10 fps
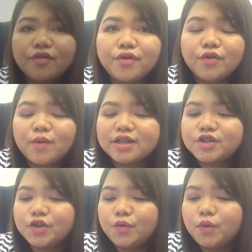third
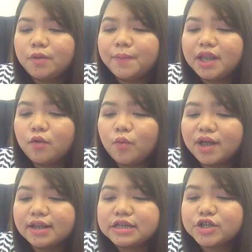question will be,
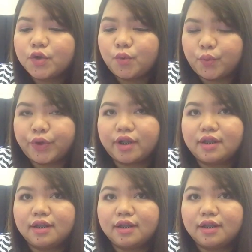what is your work?